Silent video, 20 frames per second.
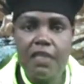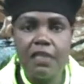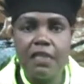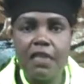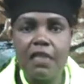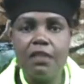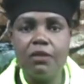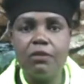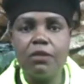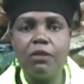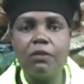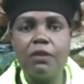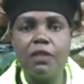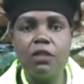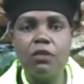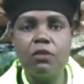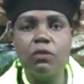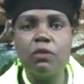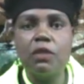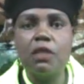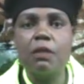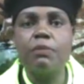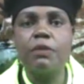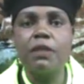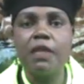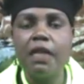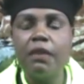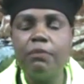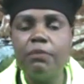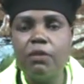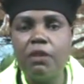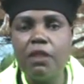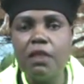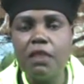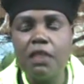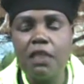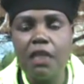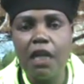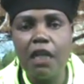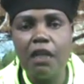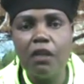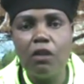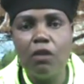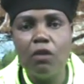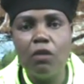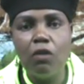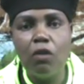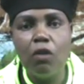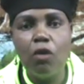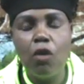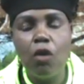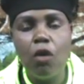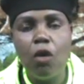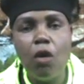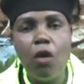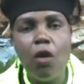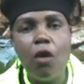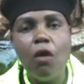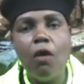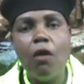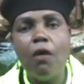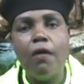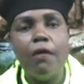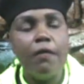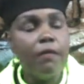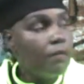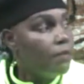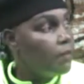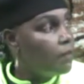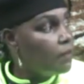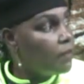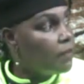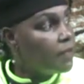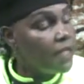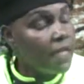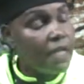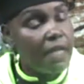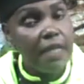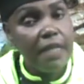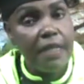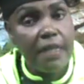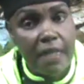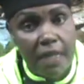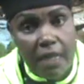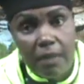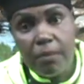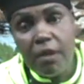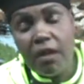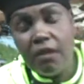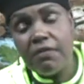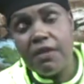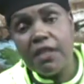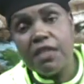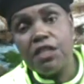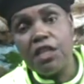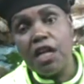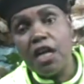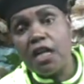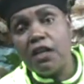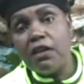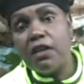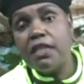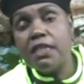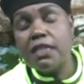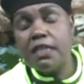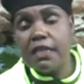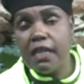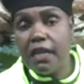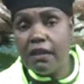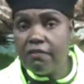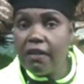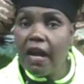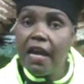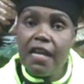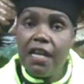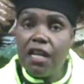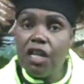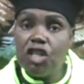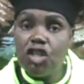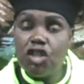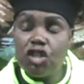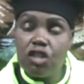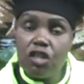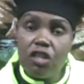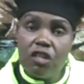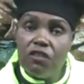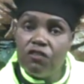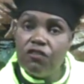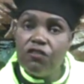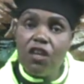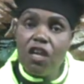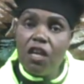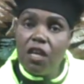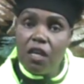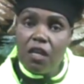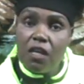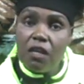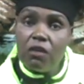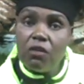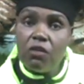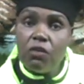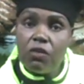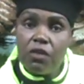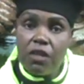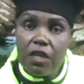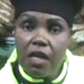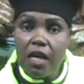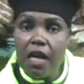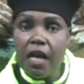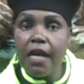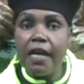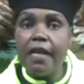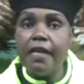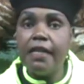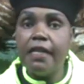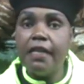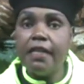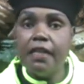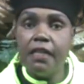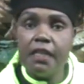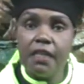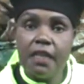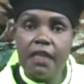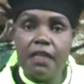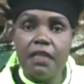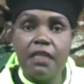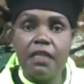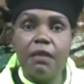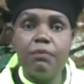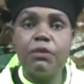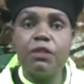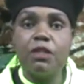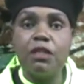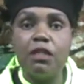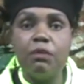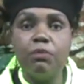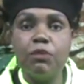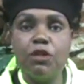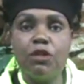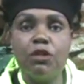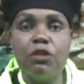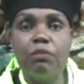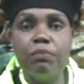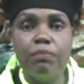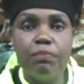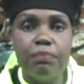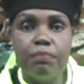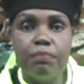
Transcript: is just to request you to subscribe to this channel. The name of the channel is Never Age TV. Go there and hit that subscription